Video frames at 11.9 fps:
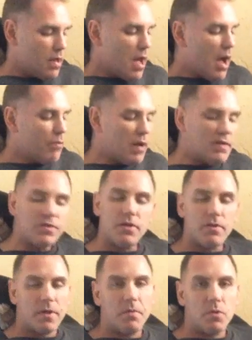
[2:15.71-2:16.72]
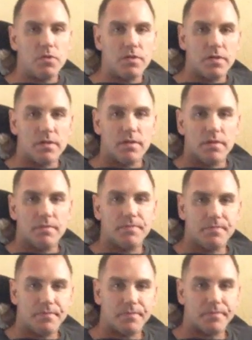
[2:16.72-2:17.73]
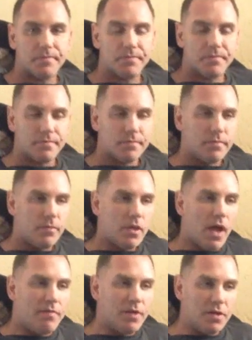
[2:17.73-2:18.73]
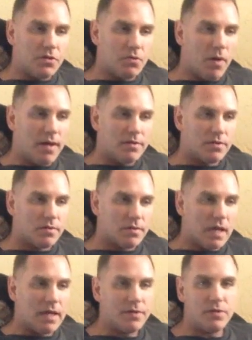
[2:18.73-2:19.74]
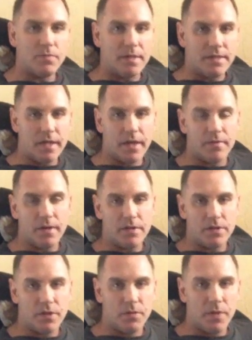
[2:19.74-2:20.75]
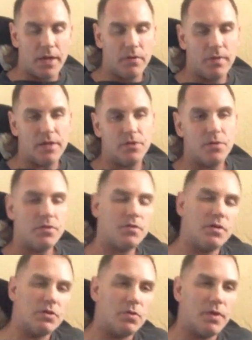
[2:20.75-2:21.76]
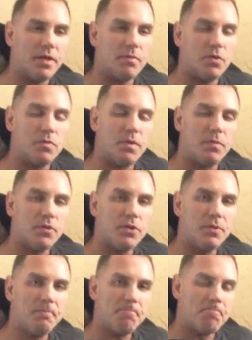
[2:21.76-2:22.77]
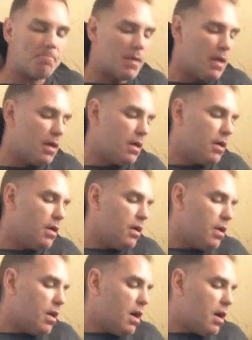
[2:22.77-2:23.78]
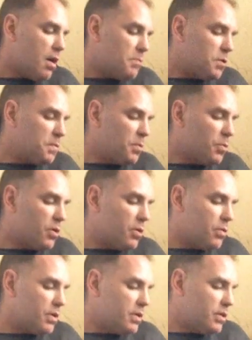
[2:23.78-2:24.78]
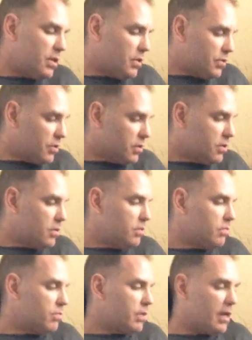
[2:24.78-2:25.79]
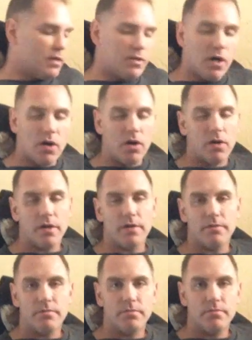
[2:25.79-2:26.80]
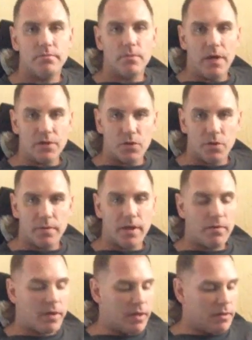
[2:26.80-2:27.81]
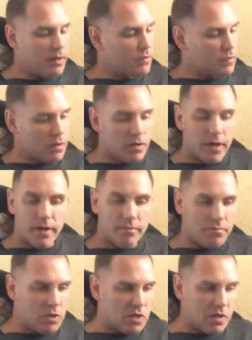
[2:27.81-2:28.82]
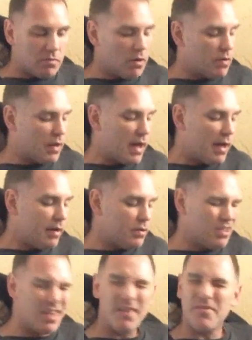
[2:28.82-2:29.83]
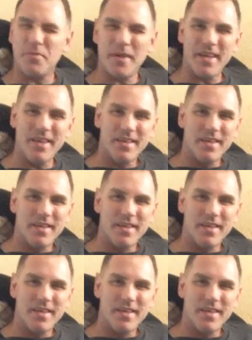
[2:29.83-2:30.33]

I rescue animals. I've done it twice. Sox is my second rescue. But I don't rescue it the traditional way that most people do. Most people go to a shelter and get a dog and rescue them that way. And that's great. There's nothing wrong with that. It's just not for me.